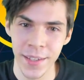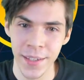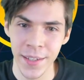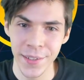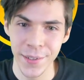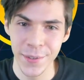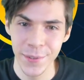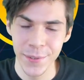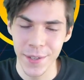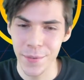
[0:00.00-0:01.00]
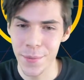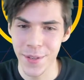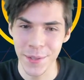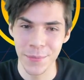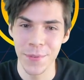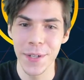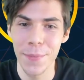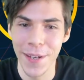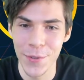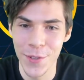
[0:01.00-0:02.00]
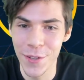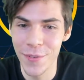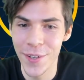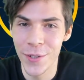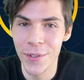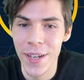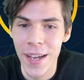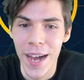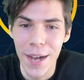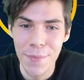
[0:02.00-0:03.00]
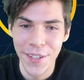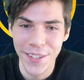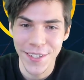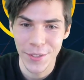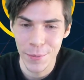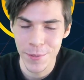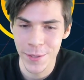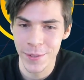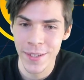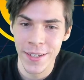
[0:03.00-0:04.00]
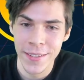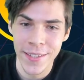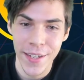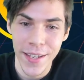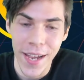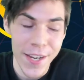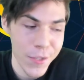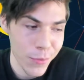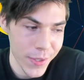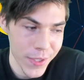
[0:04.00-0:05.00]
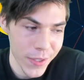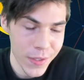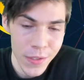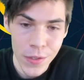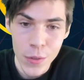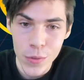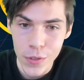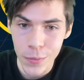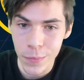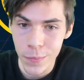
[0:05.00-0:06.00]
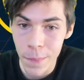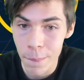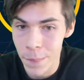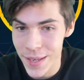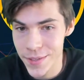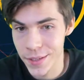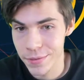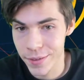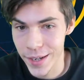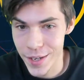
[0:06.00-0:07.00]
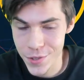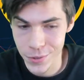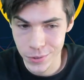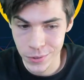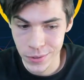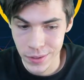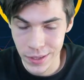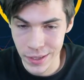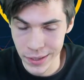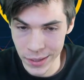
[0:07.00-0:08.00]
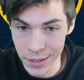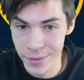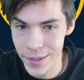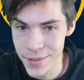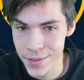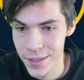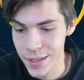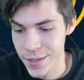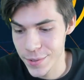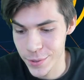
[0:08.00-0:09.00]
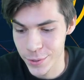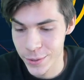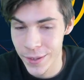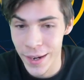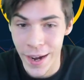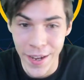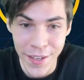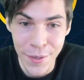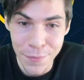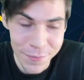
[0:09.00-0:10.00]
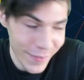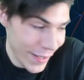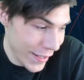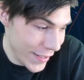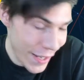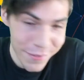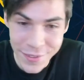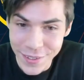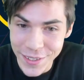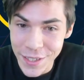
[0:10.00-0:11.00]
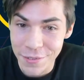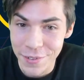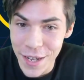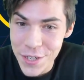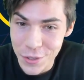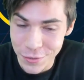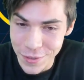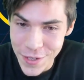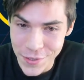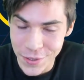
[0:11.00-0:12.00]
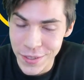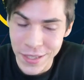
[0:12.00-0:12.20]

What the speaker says: Hello everybody, welcome back to another video. I'm Melancholy Crypto. Today I just wanted to do some basic financial advice. So I am definitely a financial advisor.